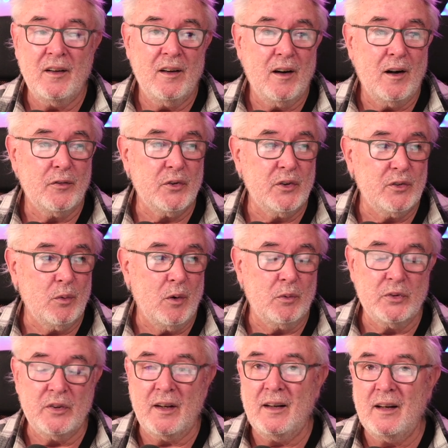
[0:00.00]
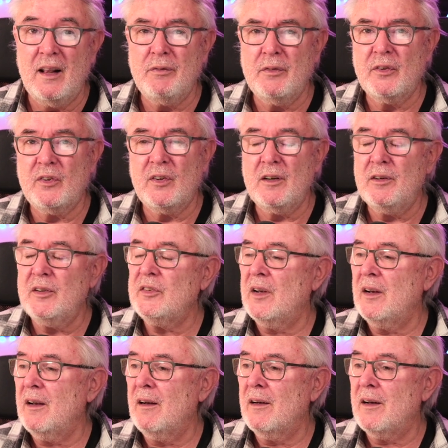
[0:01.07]
after its, what was it, 11th series?
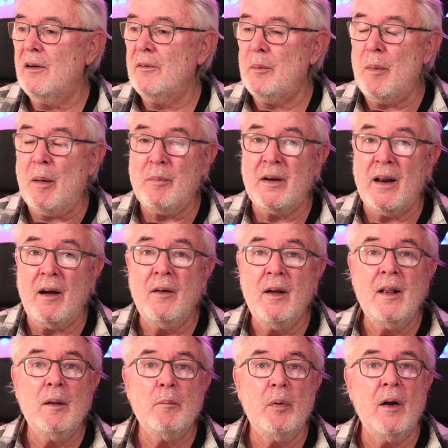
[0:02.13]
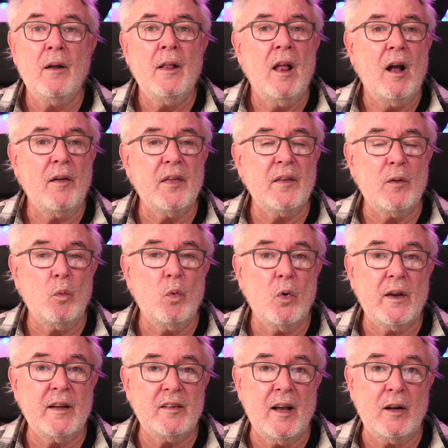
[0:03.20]
I, I can't remember now. But I think The
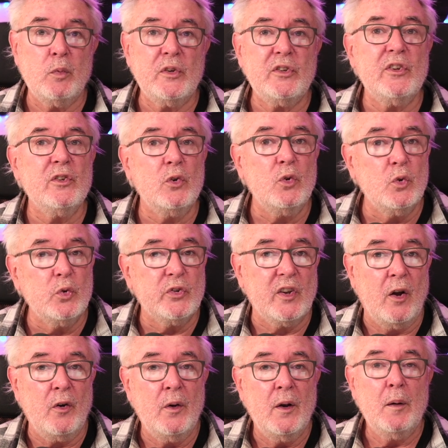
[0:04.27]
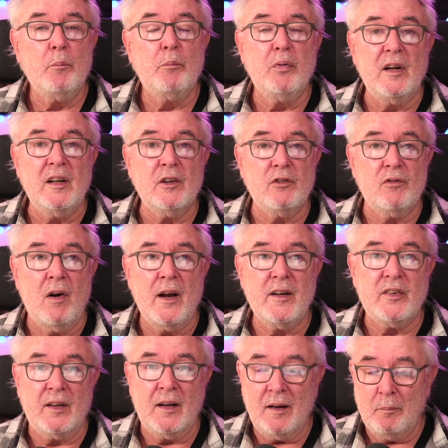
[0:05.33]
Walking Dead, which is also brilliant
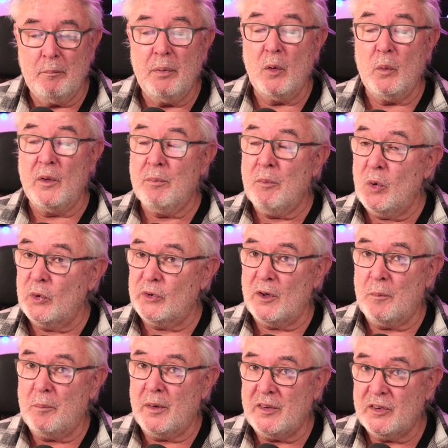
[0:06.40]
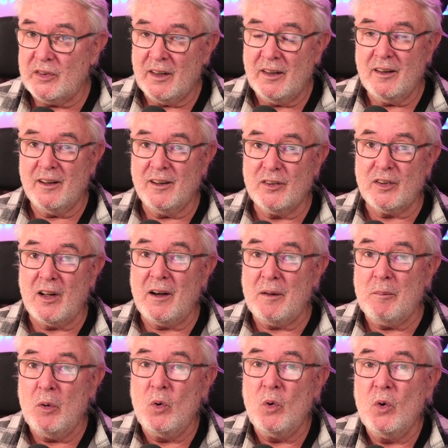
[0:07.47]
writing, but with more zombies and slightly
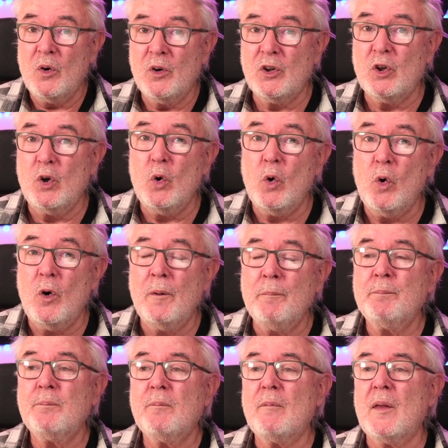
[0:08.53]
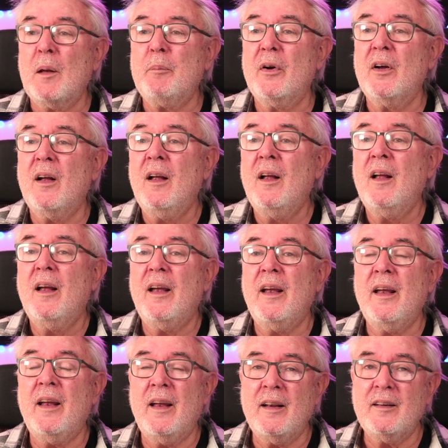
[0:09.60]
more gore, but
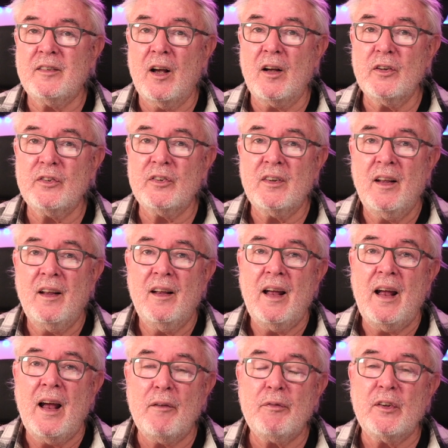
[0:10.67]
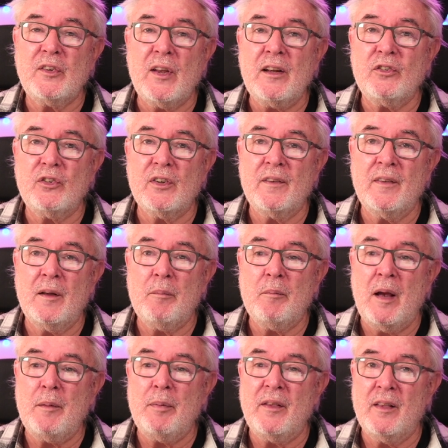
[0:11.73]
it, it does have the tension that
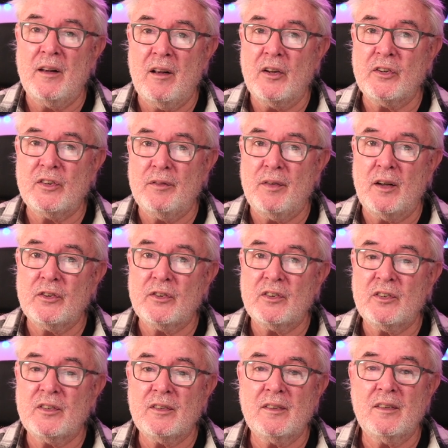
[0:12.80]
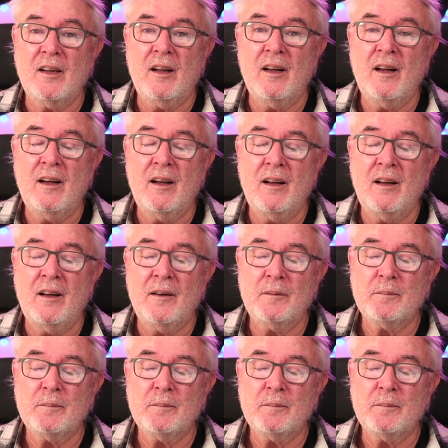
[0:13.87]
maybe The Last of Us uh,